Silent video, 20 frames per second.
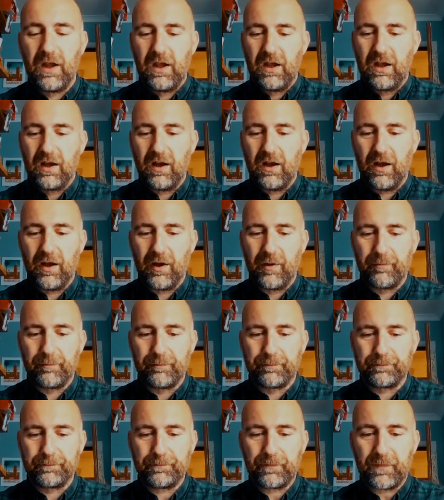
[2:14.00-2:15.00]

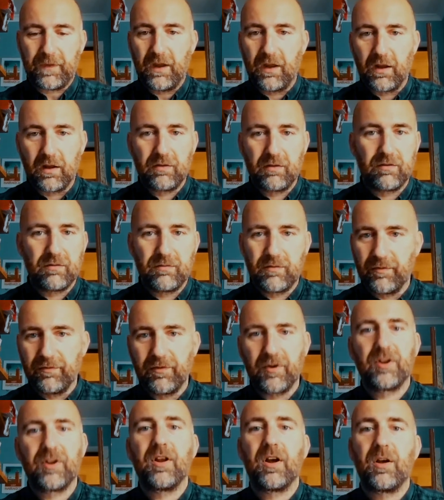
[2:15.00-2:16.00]
um, uh, the
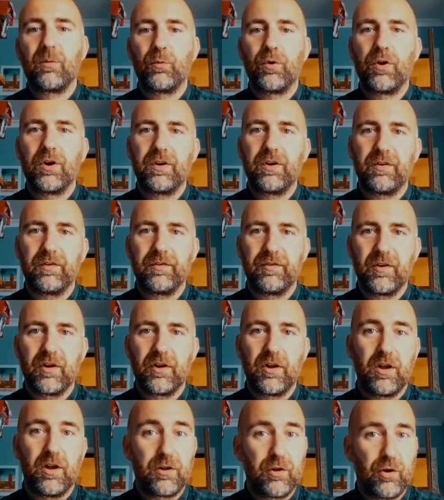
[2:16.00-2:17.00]
frontline workers
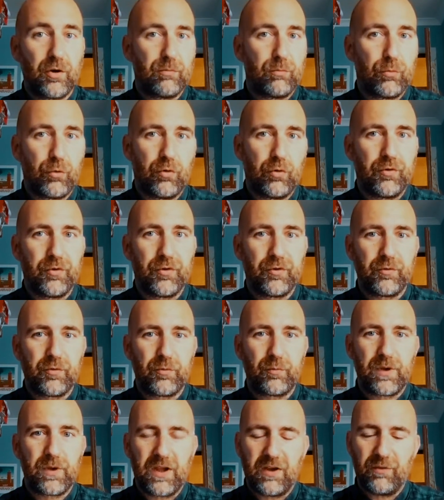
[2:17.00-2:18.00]
a, a, lot more than,
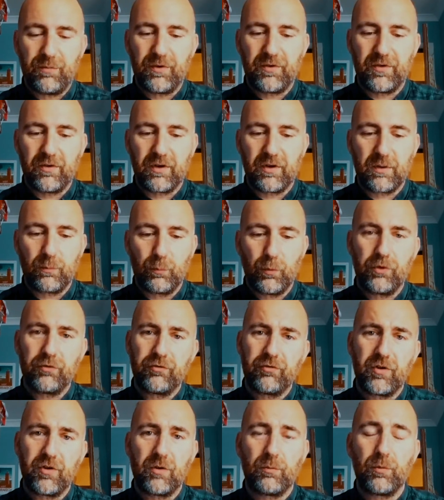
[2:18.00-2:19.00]
than we have been doing. And
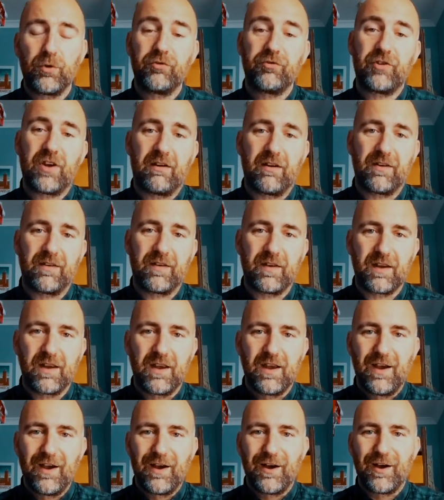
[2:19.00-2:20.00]
one one charity
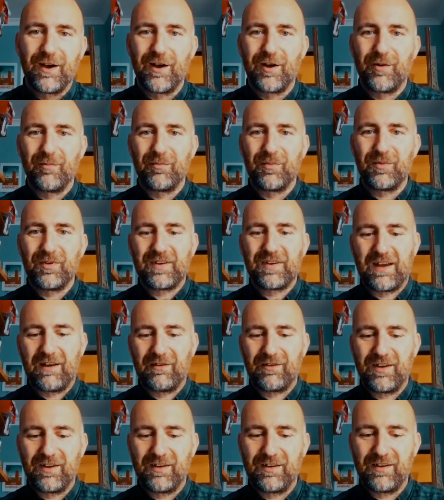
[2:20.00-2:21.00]
um,
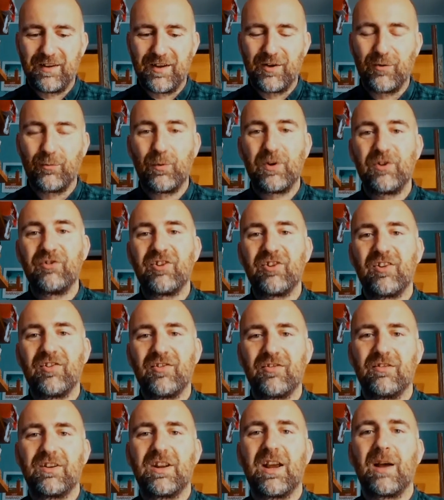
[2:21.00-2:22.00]
down in uh,
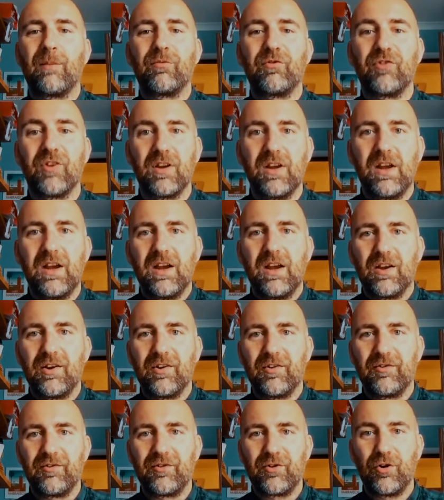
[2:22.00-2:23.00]
Winchester in Hampshire
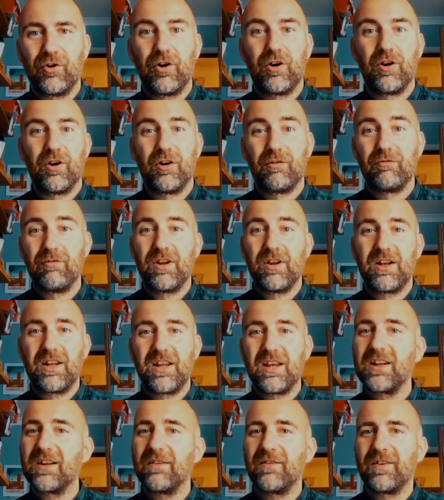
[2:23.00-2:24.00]
has got a, a, really
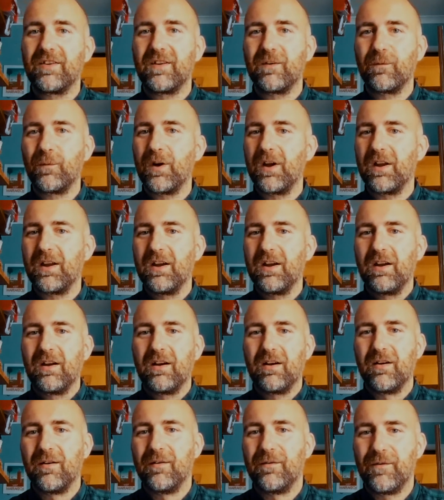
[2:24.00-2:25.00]
innovative way
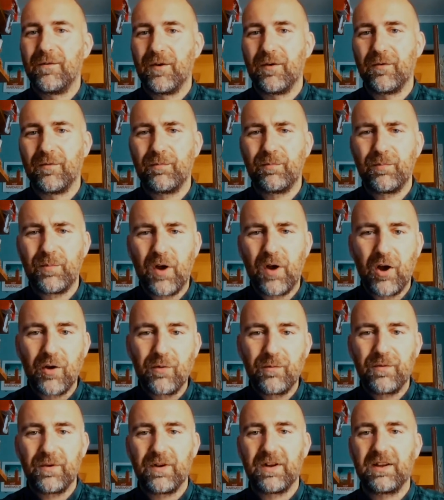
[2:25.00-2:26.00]
of, of
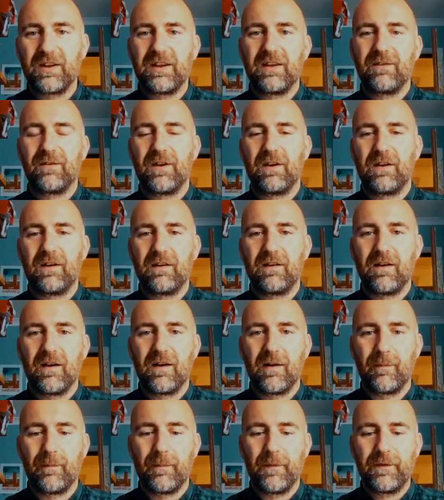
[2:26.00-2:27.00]
hopefully giving
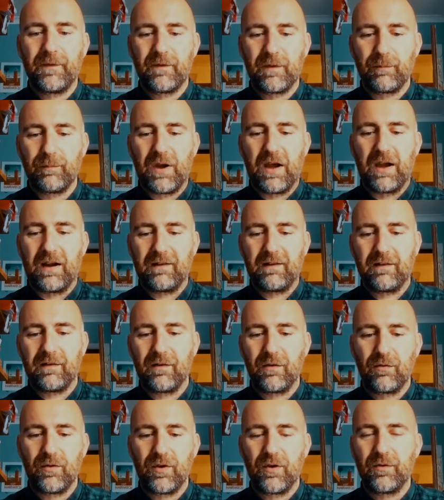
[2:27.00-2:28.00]
um, something back
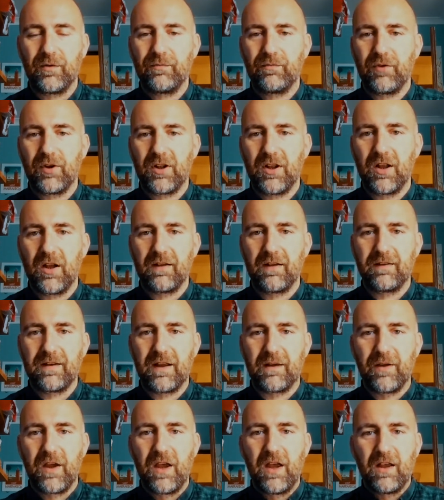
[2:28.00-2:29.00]
to those frontline
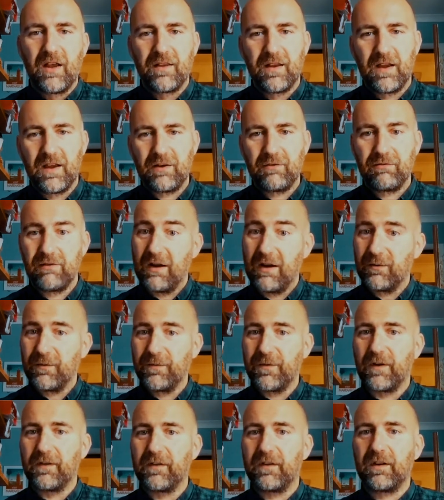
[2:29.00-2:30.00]
staff. They're
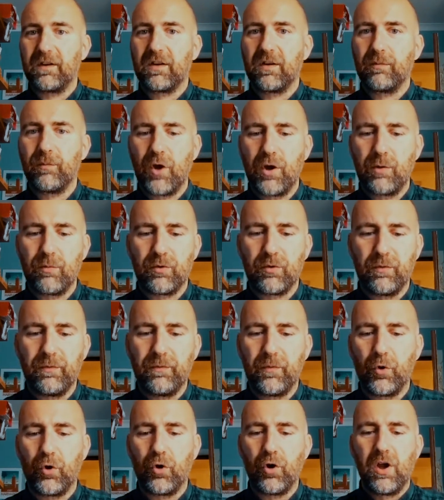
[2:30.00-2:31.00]
crowdfunding at the moment
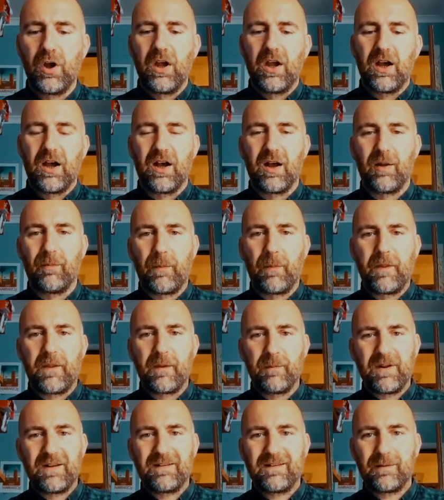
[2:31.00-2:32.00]
for um, the
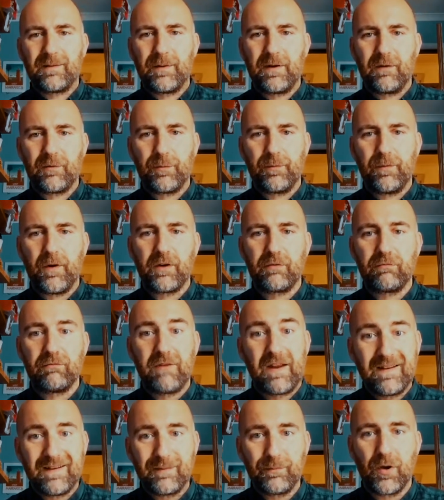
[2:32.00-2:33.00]
ability to be able to provide
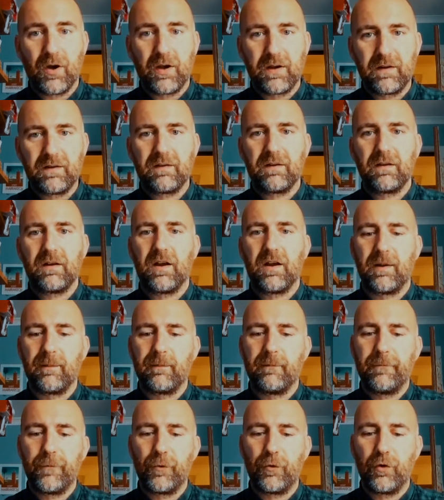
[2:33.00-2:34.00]
respite
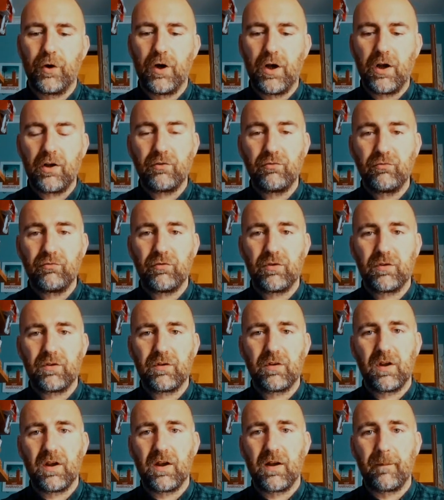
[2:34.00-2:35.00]
um, for 100
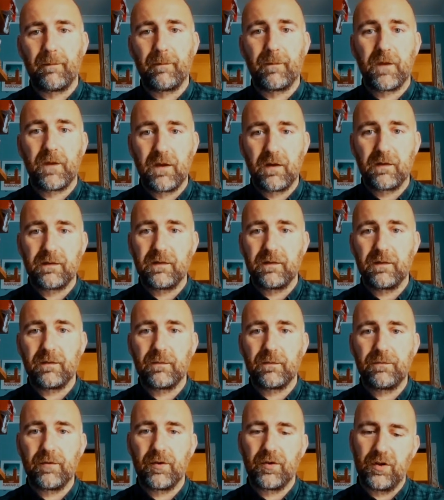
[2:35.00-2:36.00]
um, nurses
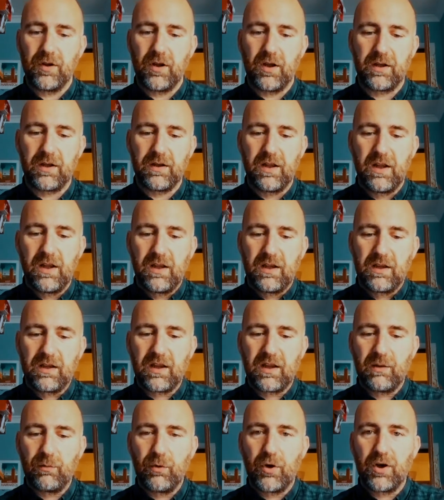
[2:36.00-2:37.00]
and frontline
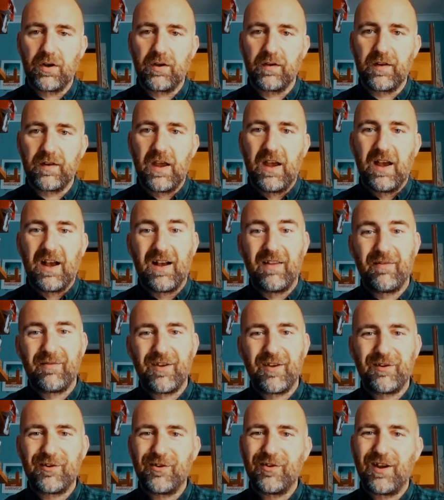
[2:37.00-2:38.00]
key workers. And
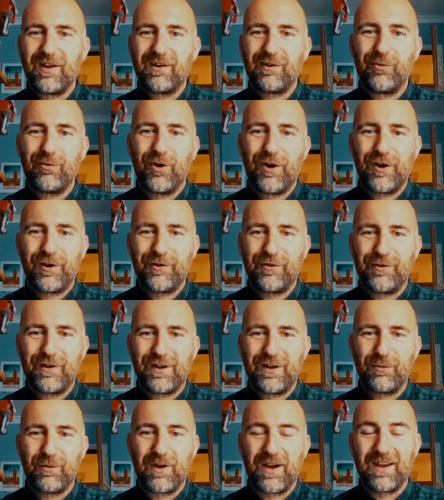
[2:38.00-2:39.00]
they do that in quite a
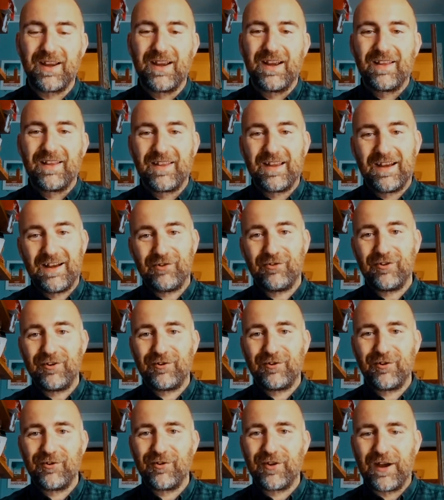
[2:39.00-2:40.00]
unique way. They actually
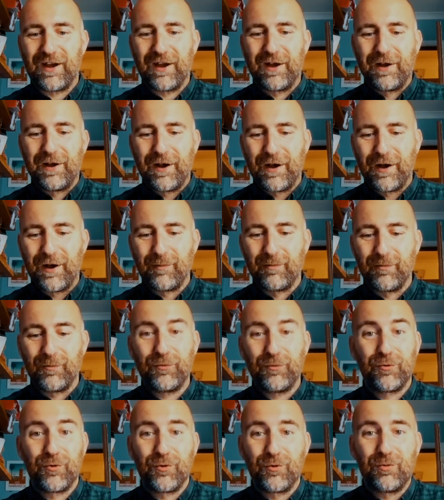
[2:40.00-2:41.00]
do that um,
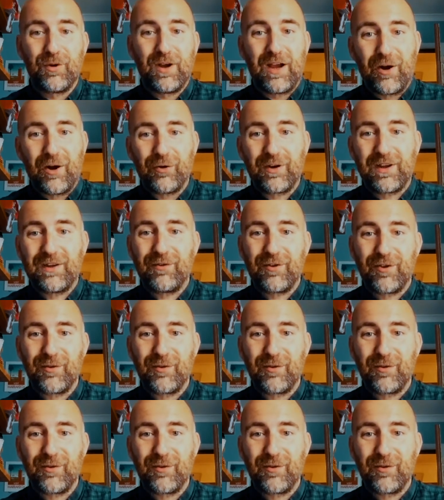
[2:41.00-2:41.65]
through help giving them